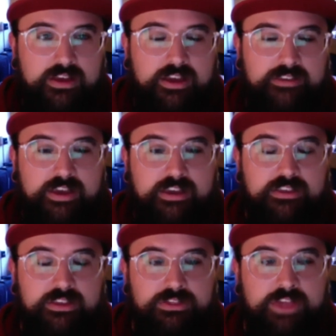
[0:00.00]
Is like,
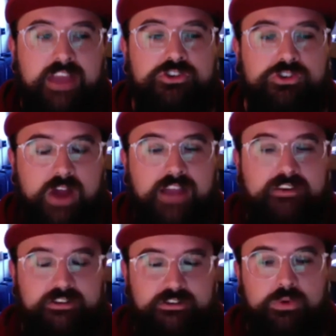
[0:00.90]
they tried
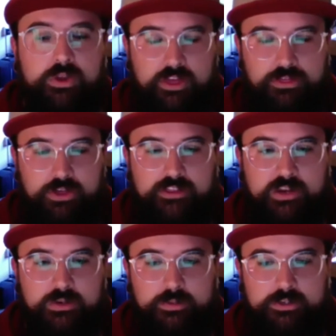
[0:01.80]
to do what they thought
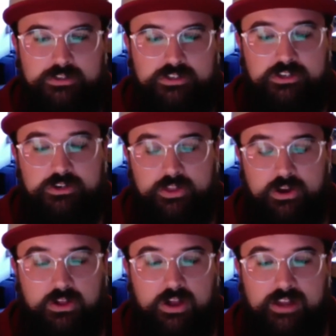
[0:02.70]
they were supposed to do and their
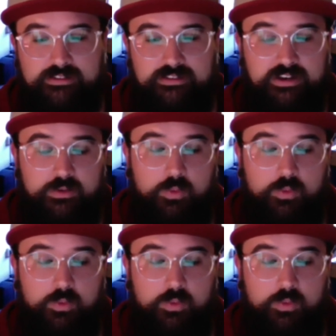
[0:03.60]
clients didn't